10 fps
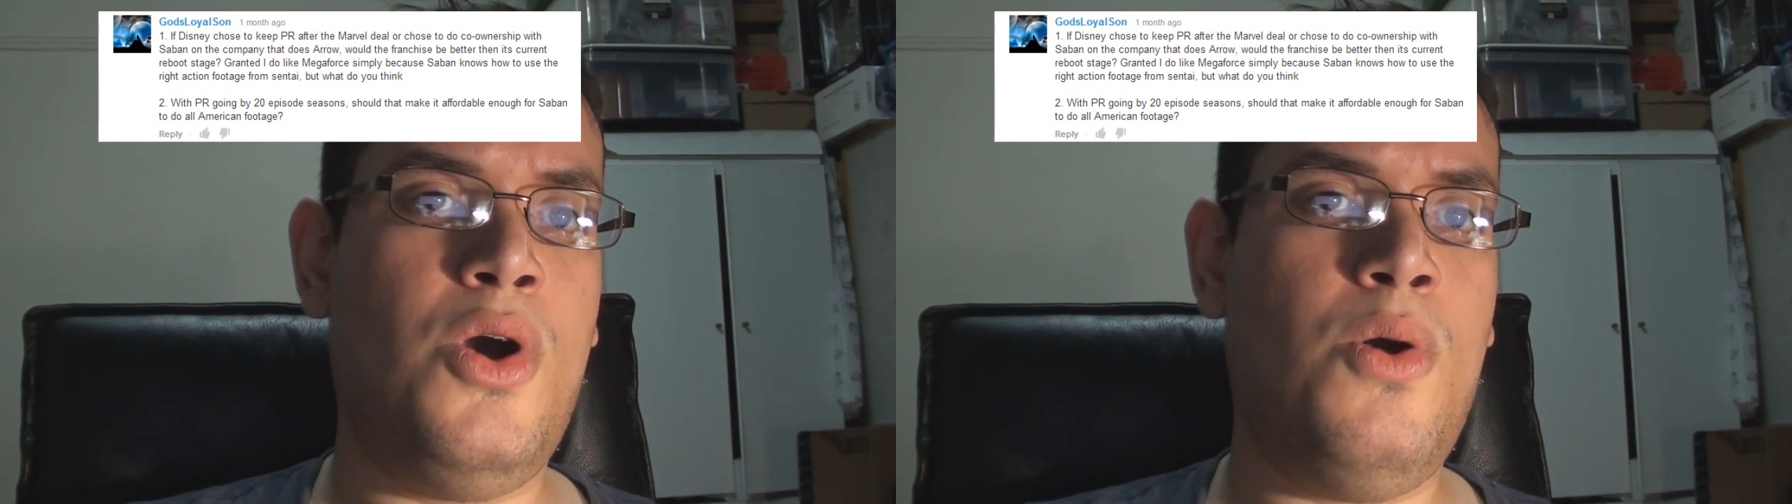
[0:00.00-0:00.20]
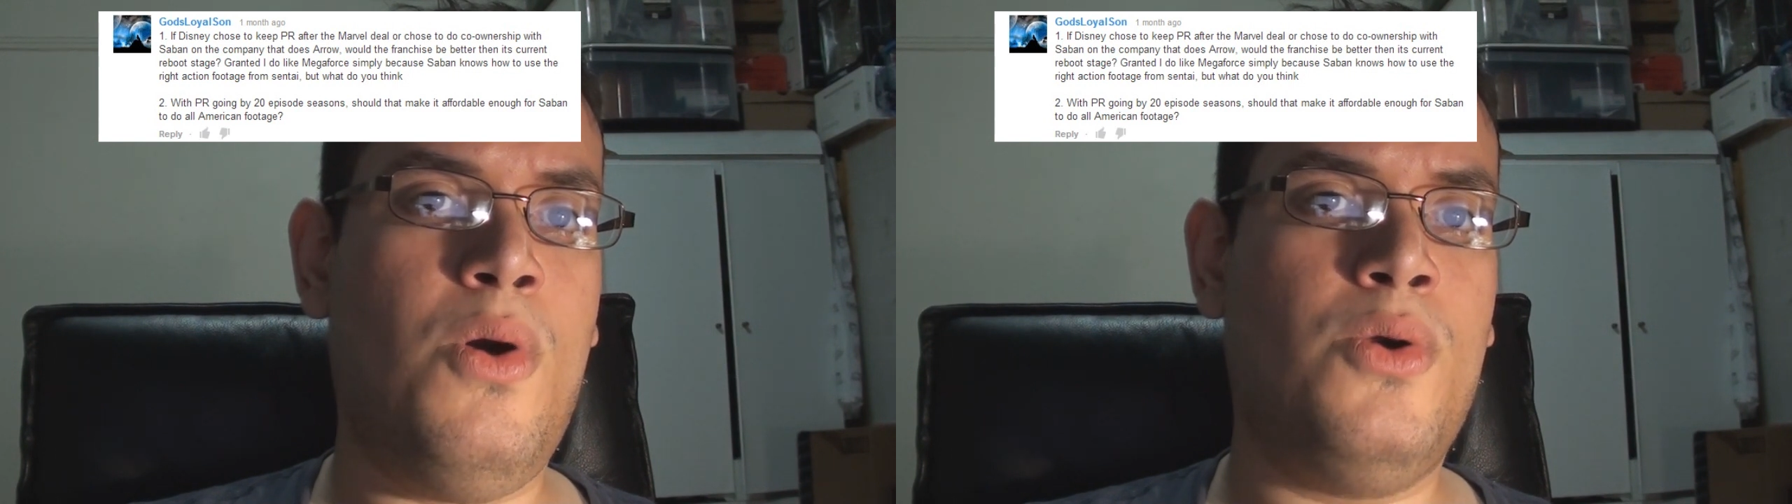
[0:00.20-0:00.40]

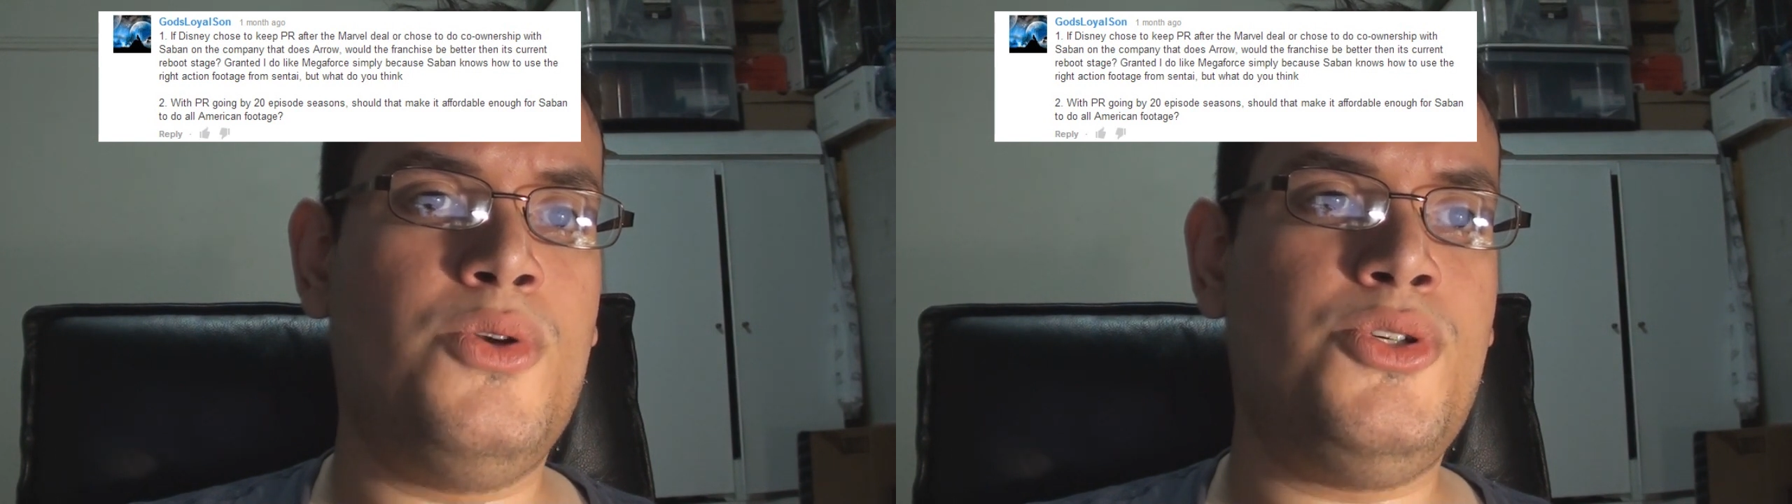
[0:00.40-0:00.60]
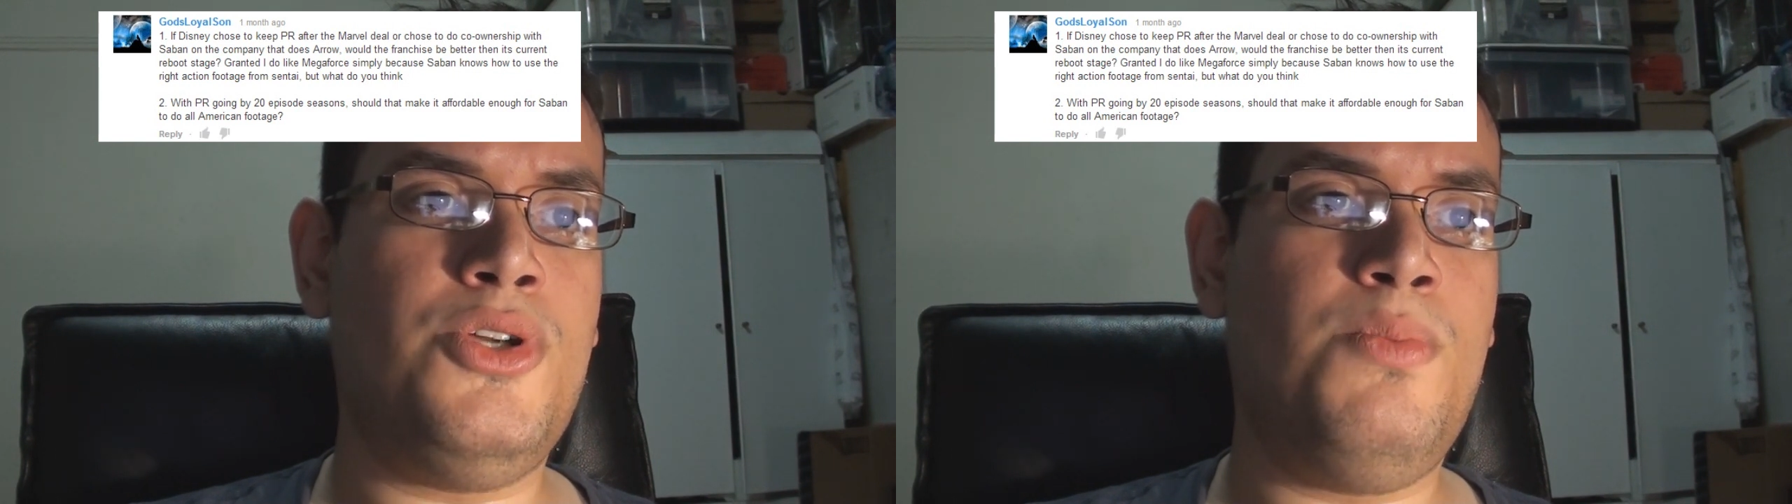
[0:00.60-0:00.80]

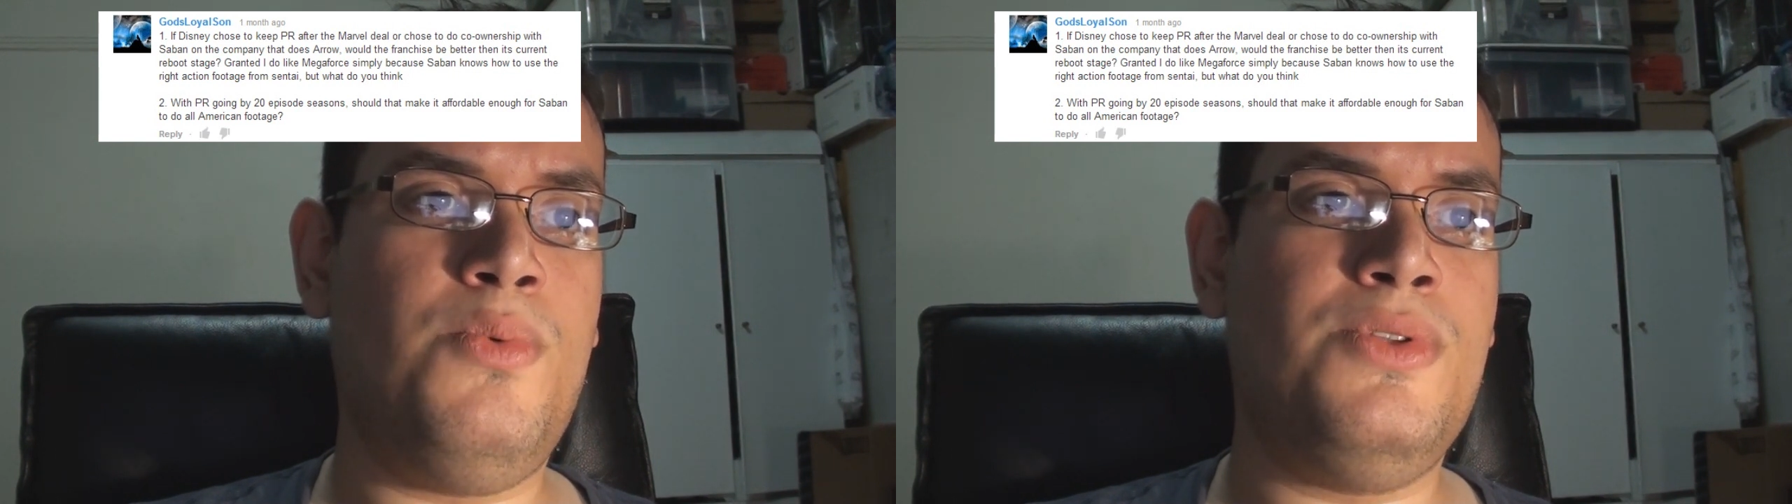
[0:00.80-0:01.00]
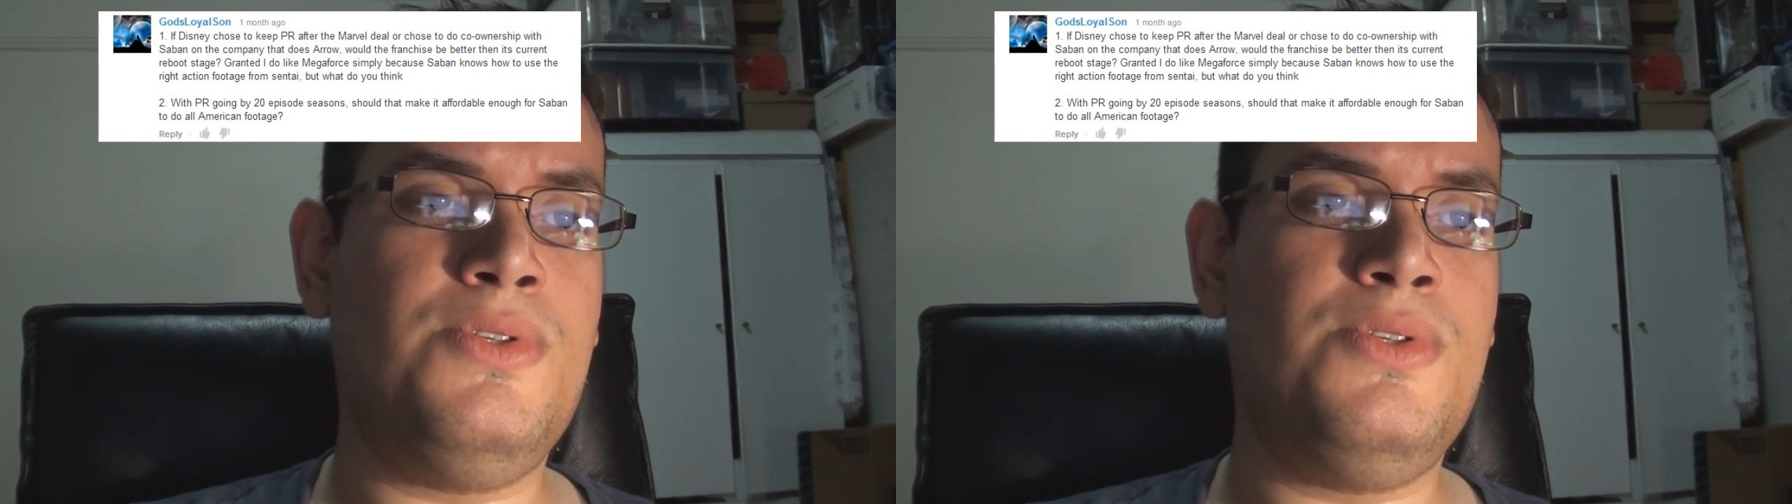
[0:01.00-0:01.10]
co-ownership with